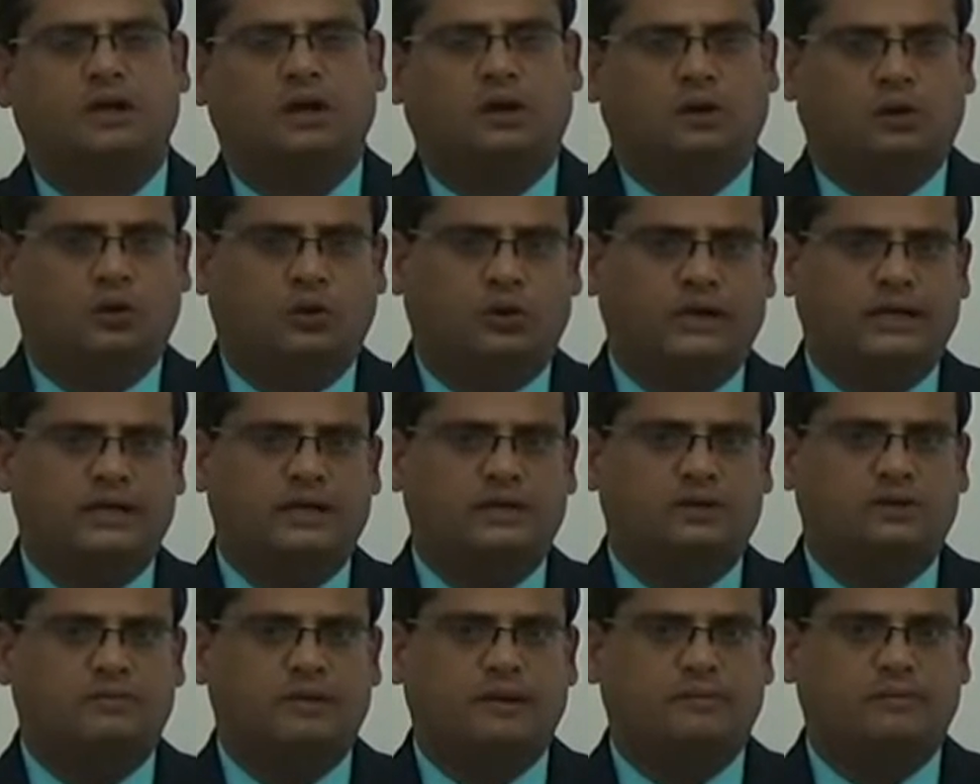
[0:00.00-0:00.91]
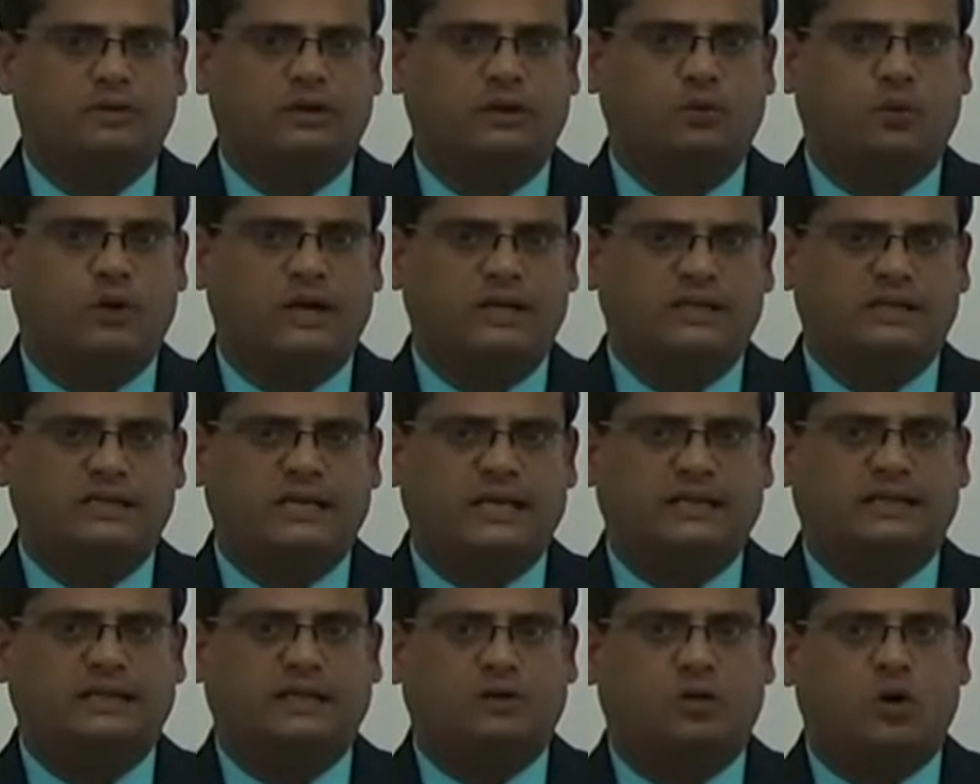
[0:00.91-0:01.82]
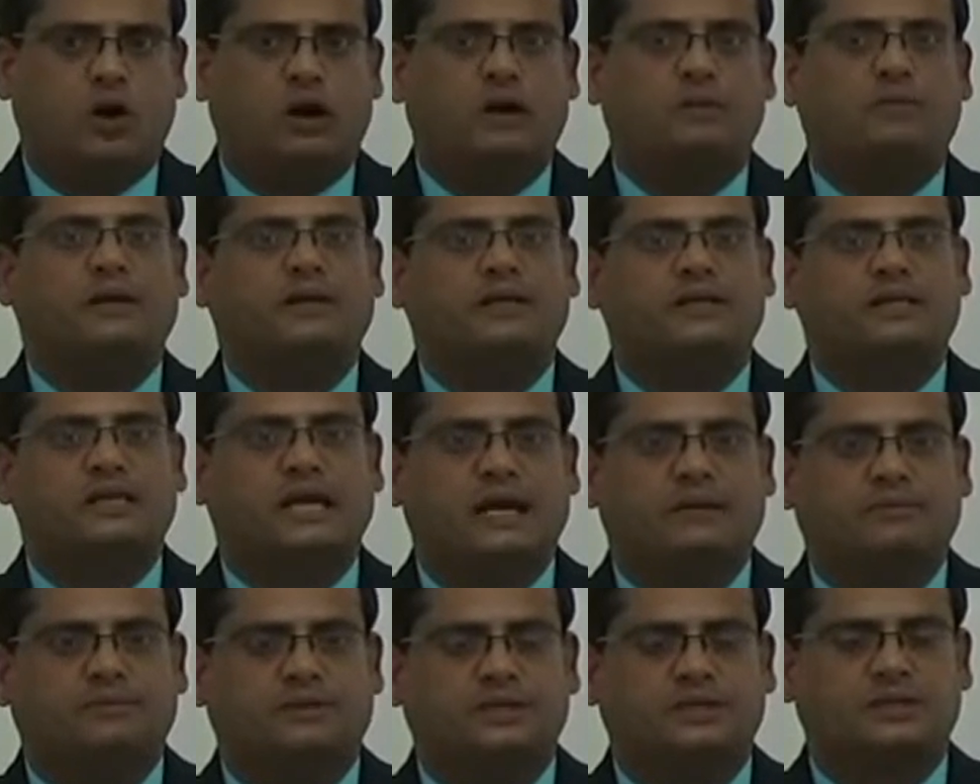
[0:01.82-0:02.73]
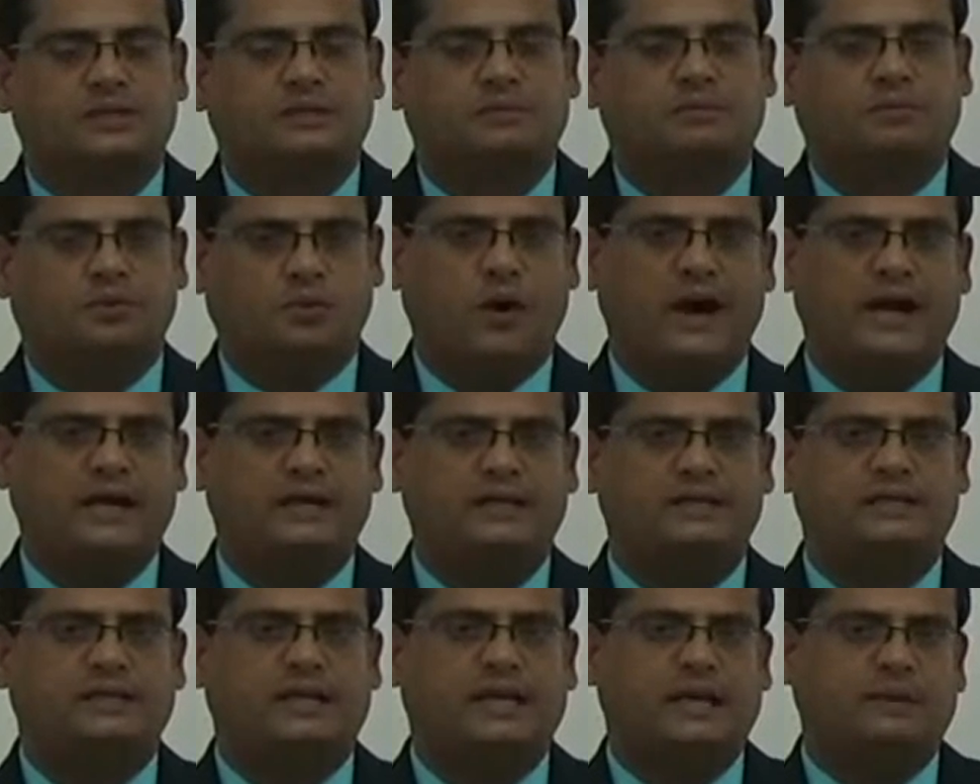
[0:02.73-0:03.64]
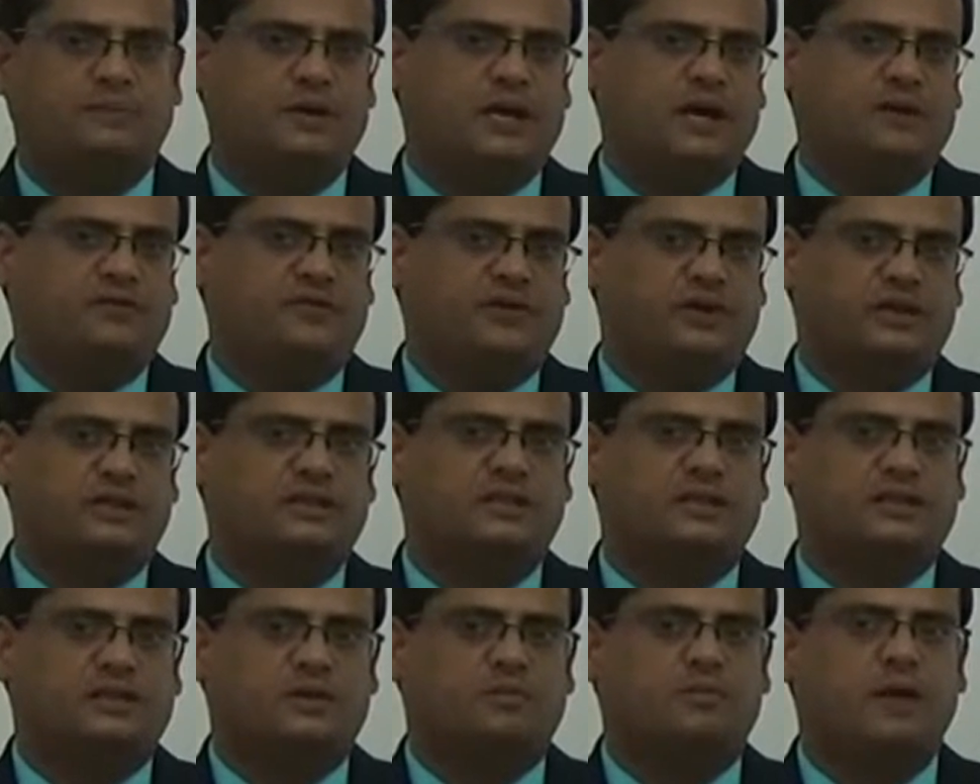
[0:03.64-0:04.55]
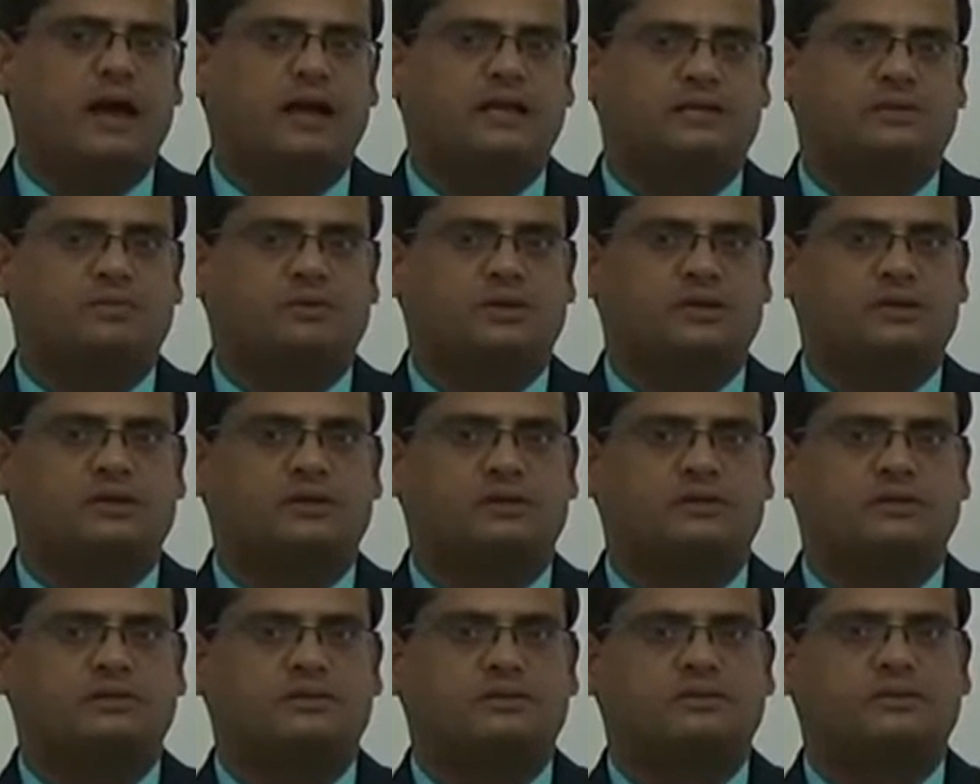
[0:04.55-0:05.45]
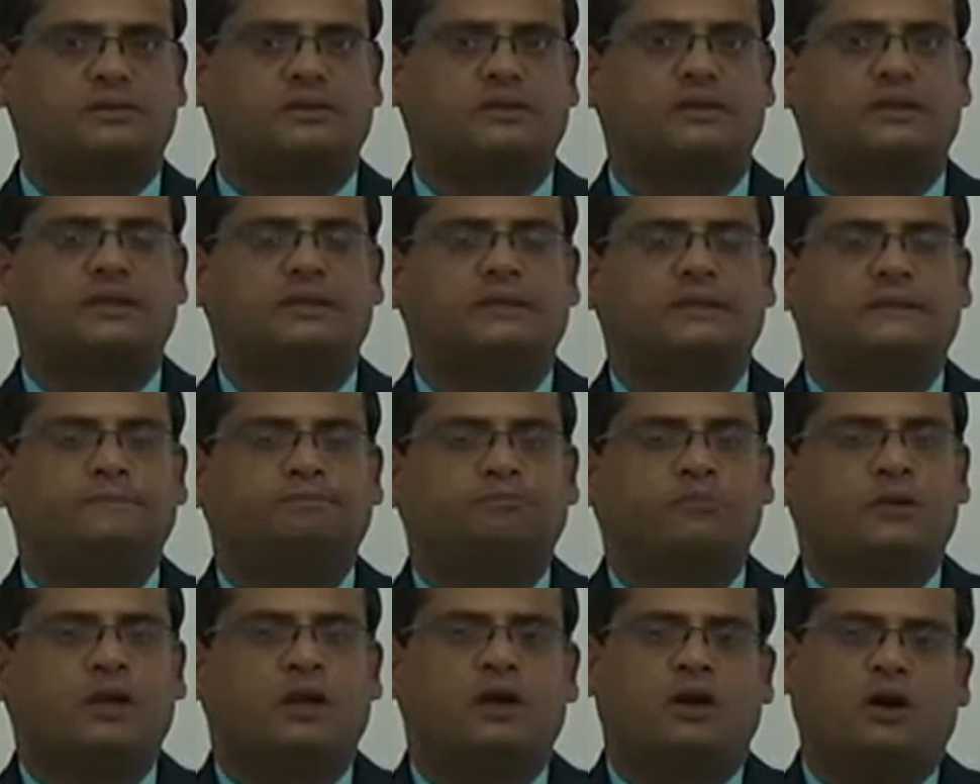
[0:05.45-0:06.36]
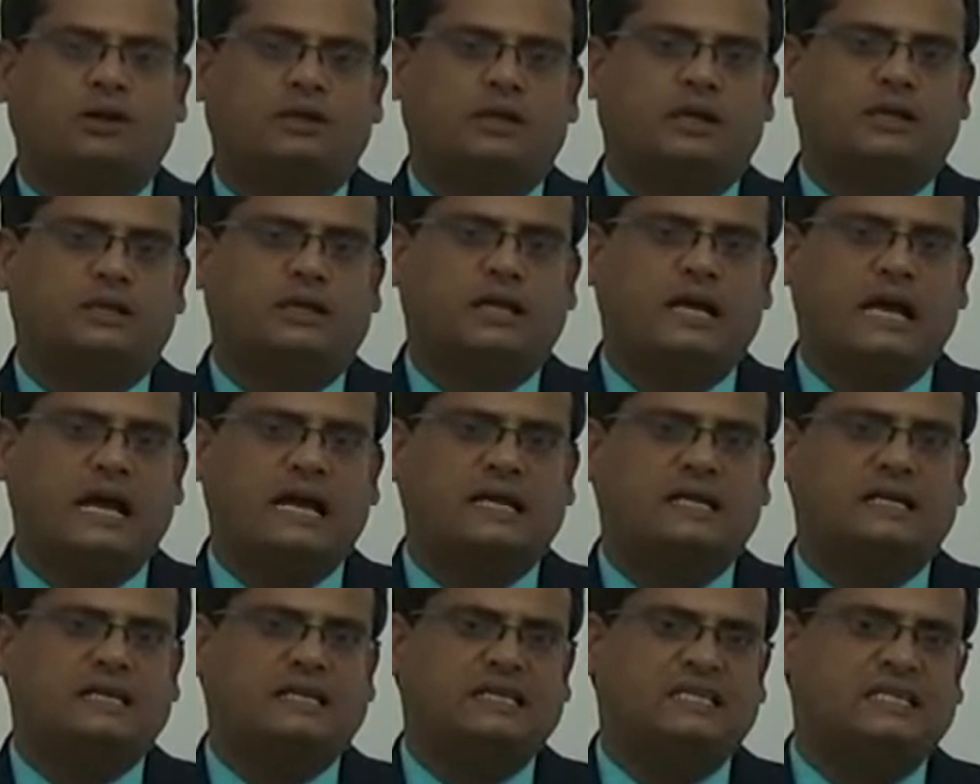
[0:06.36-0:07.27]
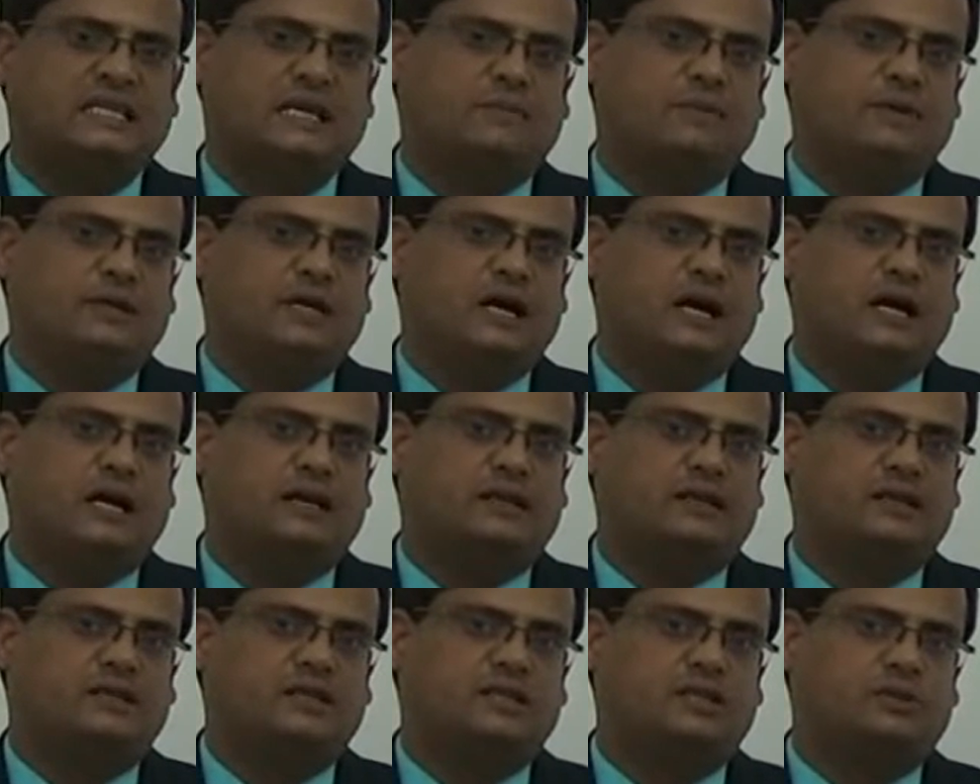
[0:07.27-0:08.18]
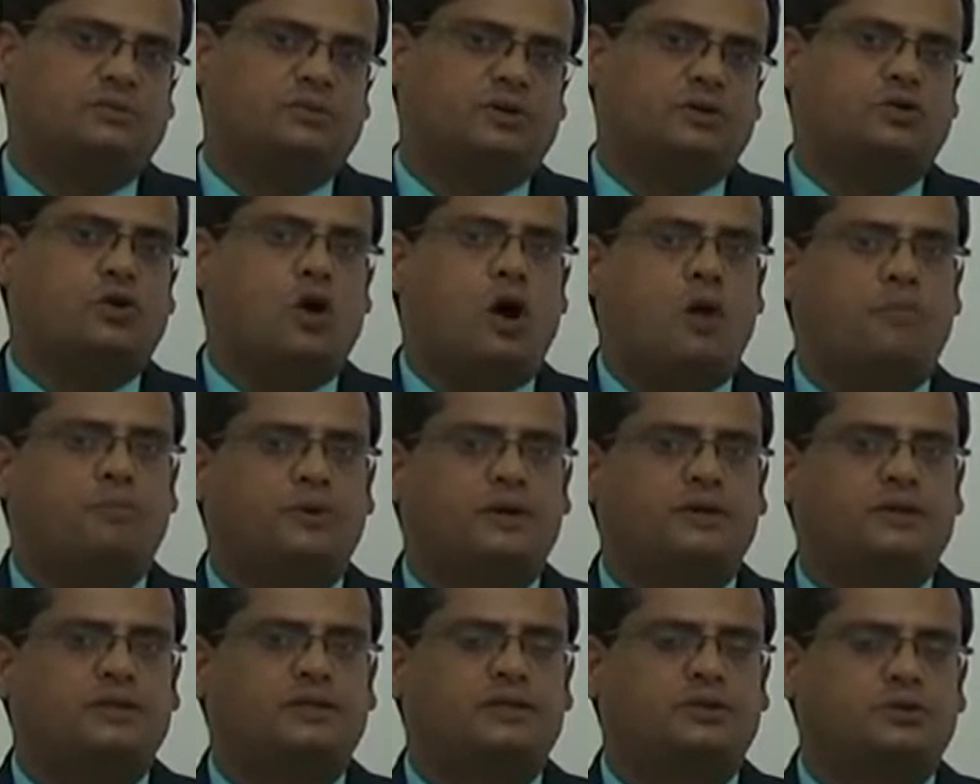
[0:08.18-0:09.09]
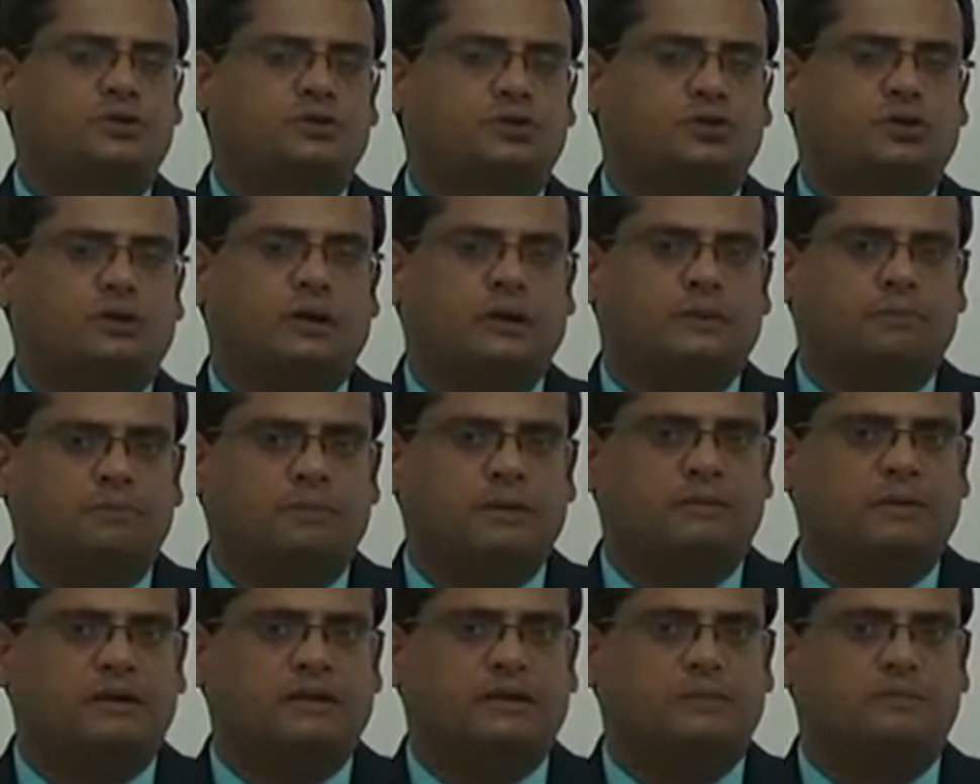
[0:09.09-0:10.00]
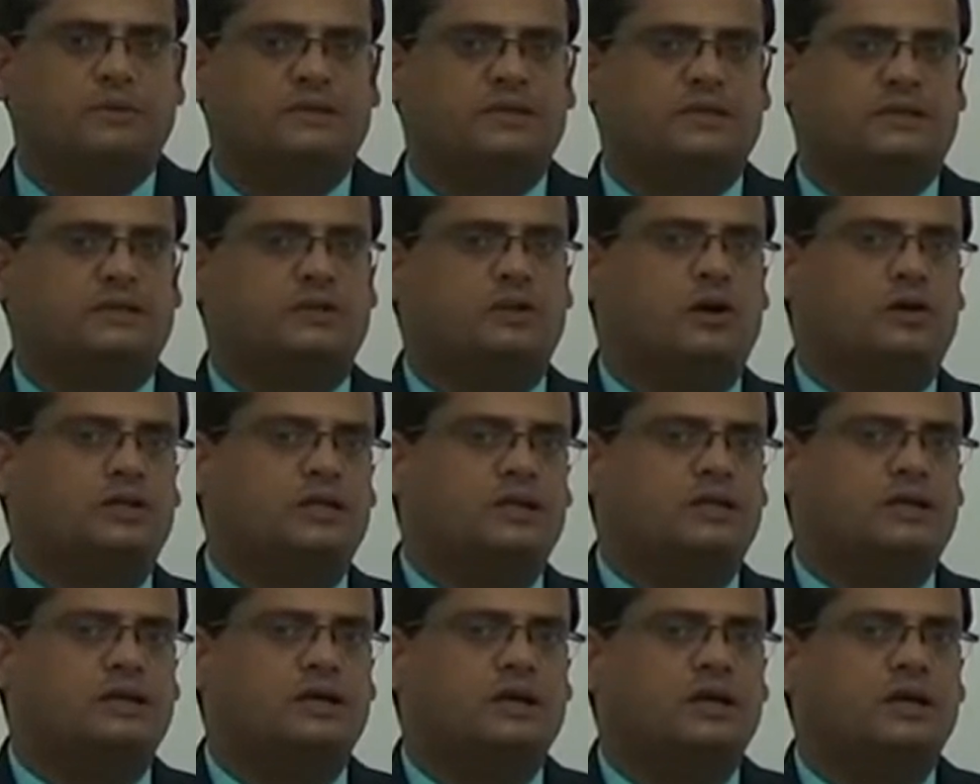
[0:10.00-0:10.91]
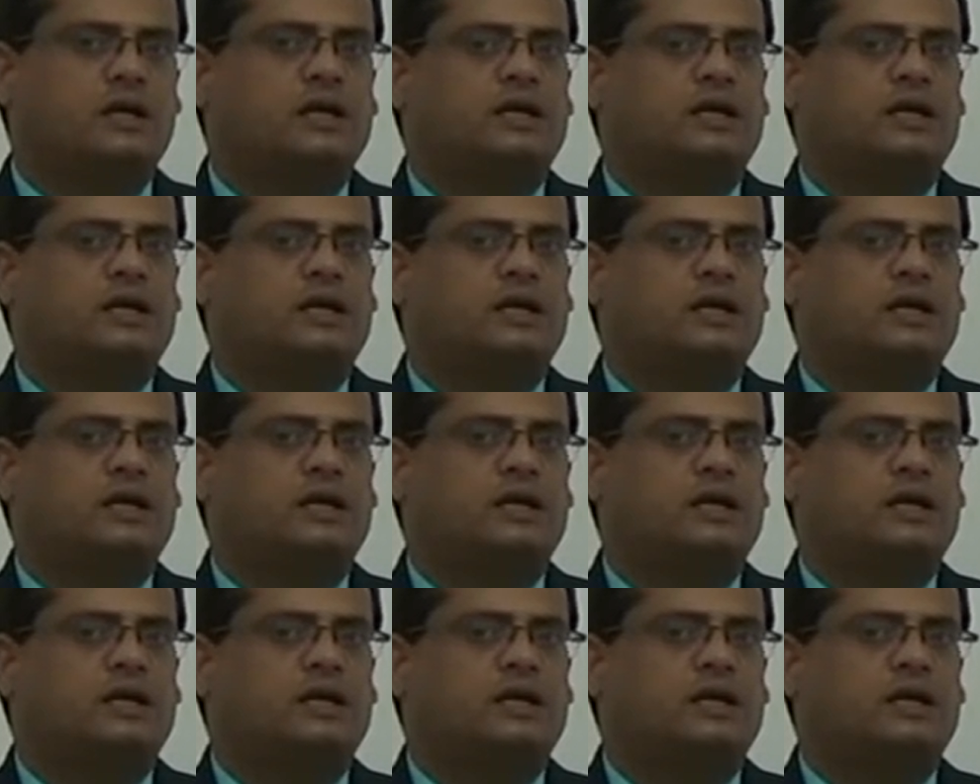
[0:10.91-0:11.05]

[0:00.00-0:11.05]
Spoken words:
Loaded into memory once and then called many times. Provides API for the session management. On the other hand, EJB are the distributed components used to implement the business logic.